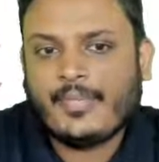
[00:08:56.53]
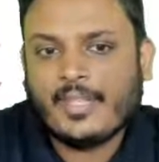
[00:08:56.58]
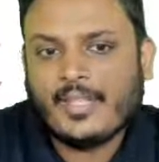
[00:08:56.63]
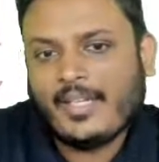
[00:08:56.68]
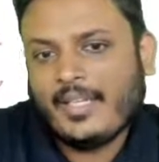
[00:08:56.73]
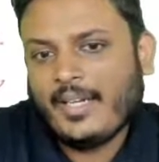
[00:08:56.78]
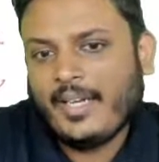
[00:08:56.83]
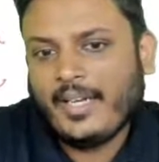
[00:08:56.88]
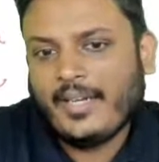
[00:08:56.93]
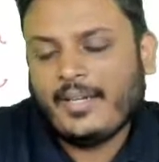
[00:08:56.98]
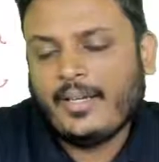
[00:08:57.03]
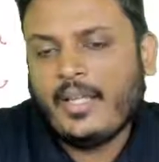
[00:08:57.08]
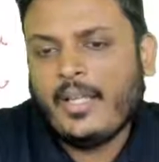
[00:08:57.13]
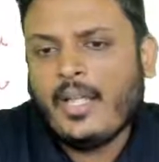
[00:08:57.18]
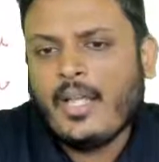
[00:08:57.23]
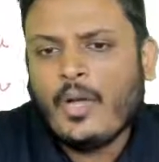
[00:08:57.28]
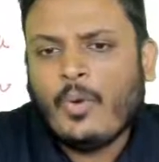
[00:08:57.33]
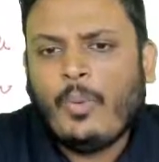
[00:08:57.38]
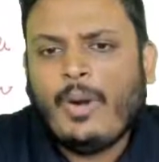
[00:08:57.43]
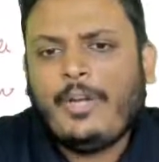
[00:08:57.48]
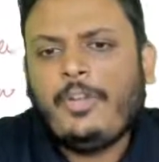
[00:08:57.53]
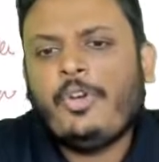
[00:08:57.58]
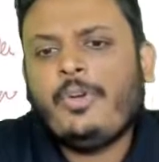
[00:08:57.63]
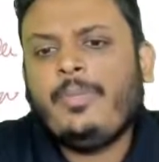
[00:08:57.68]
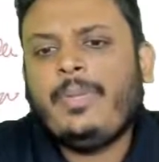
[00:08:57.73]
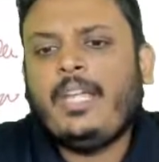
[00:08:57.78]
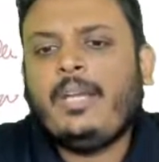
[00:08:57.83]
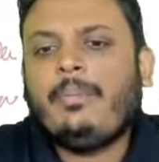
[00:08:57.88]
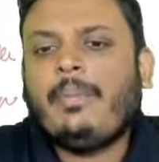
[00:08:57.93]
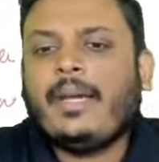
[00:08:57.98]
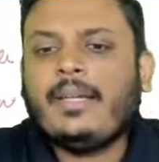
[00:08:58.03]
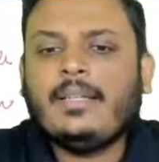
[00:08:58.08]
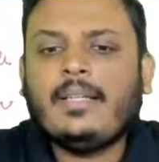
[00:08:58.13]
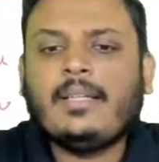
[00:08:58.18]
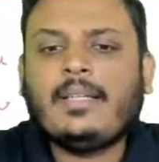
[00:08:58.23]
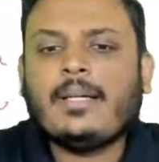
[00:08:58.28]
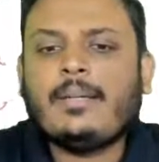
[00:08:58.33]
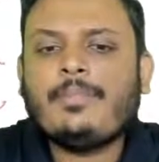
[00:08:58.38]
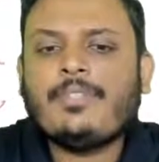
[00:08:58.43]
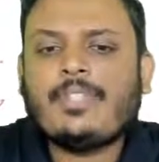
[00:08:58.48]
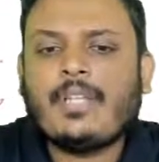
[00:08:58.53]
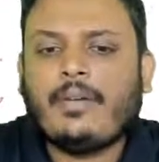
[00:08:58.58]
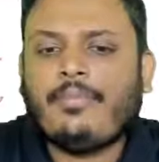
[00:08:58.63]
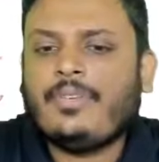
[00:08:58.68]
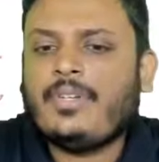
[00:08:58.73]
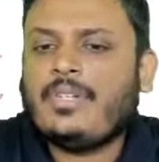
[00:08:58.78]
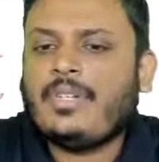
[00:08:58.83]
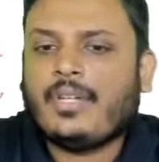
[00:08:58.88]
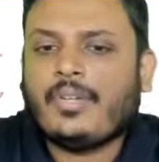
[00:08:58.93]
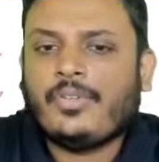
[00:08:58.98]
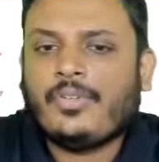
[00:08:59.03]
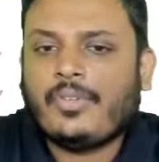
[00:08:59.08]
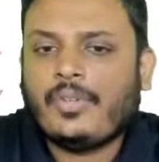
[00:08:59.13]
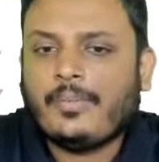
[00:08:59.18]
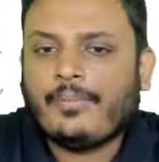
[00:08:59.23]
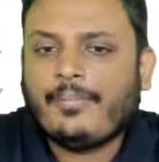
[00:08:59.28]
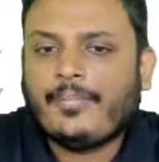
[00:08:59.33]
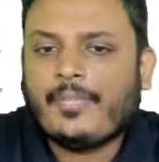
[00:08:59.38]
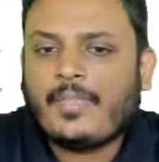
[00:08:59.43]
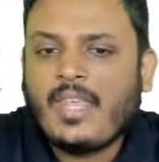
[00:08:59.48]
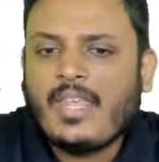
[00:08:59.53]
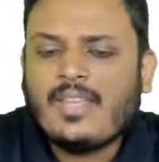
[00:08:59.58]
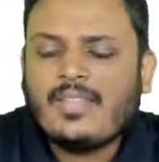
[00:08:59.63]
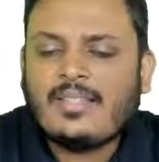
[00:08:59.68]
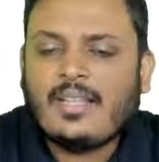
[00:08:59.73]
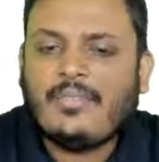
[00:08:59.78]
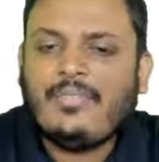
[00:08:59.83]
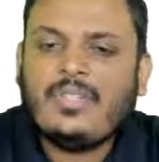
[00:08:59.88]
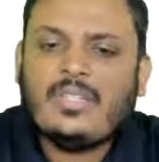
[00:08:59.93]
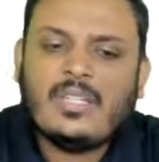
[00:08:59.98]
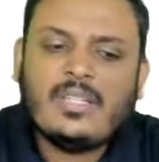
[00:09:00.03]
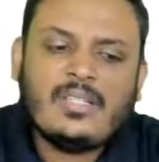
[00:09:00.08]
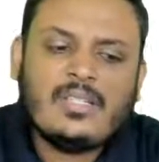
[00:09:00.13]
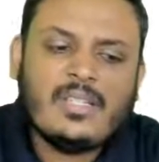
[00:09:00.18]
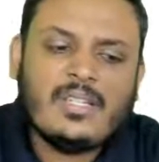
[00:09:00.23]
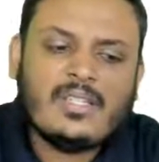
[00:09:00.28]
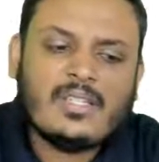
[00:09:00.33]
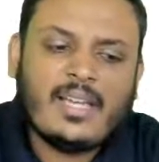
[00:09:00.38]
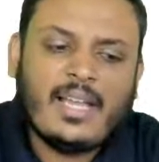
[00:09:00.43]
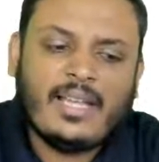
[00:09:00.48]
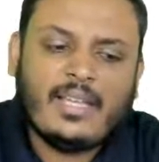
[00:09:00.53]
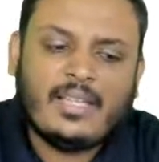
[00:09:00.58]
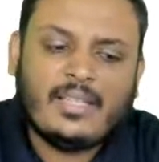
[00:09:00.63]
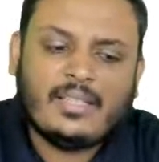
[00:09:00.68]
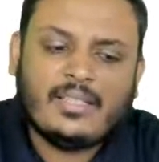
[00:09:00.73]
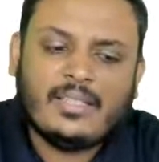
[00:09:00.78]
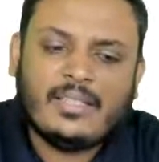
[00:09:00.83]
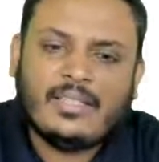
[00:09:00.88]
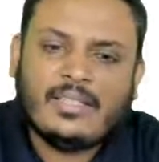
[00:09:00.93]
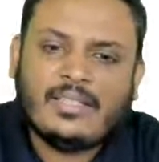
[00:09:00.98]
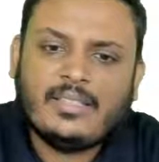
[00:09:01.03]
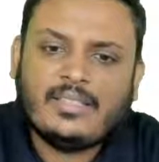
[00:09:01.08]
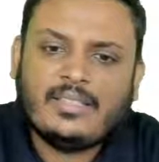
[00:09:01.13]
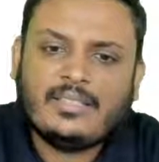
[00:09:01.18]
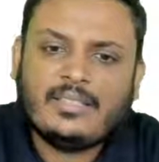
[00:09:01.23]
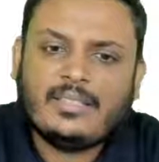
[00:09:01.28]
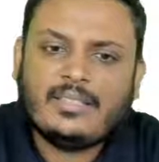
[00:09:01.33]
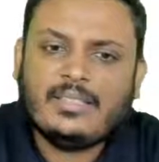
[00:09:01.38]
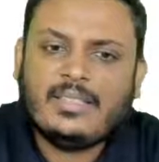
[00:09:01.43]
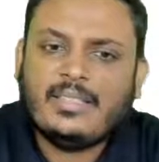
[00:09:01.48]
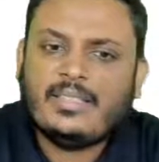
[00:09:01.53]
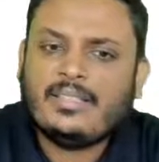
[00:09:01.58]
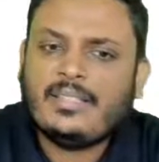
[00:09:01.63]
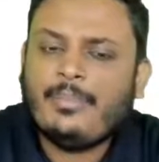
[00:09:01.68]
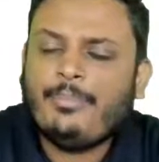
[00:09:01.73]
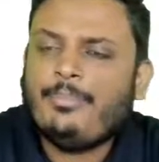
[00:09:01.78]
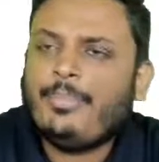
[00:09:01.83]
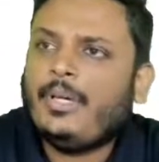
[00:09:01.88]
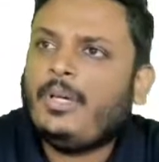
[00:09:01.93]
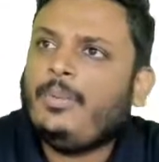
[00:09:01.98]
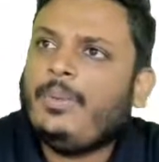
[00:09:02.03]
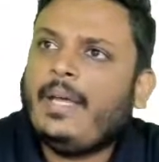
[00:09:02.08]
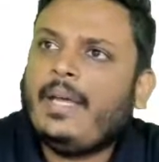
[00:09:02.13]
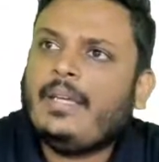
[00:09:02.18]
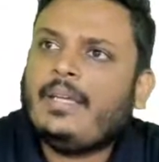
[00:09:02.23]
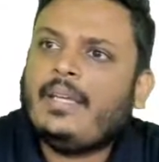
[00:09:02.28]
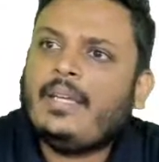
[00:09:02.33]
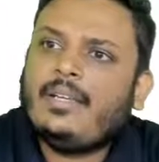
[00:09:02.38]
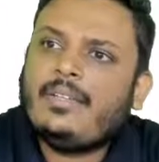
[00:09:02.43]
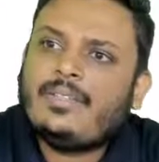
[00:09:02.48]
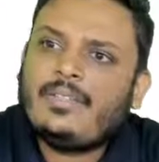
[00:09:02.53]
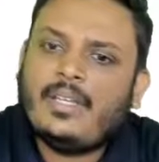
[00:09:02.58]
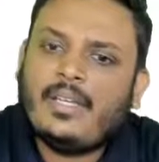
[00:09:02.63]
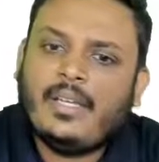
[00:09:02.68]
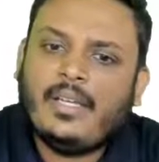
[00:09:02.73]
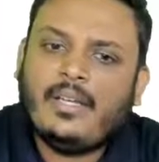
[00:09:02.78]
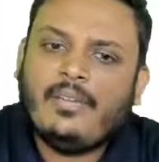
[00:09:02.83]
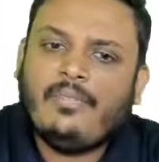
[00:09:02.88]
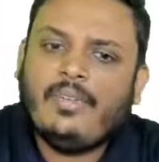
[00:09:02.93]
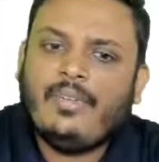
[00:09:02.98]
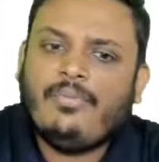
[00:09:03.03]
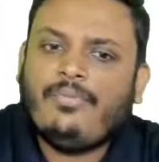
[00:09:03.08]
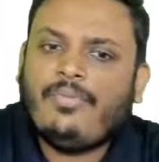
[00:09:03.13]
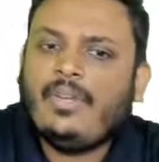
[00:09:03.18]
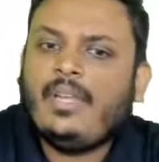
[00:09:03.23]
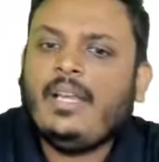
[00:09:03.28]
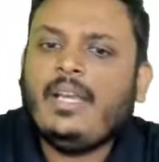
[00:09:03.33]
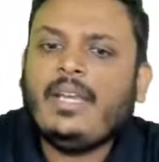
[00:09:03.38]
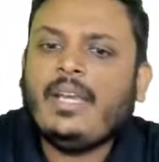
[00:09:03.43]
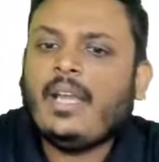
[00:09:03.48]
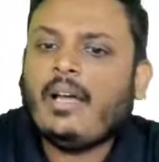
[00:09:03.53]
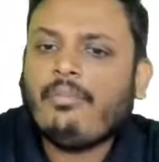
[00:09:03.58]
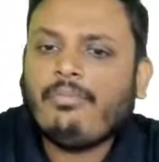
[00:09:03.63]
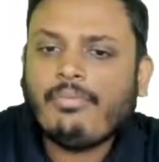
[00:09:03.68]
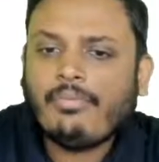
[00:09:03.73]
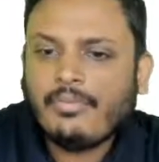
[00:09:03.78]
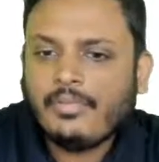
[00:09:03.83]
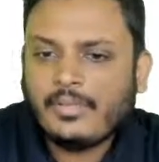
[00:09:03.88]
Right? What do you mean by the term sufficiency? Sufficiency is like, in a simple way, I can say, we feel enough.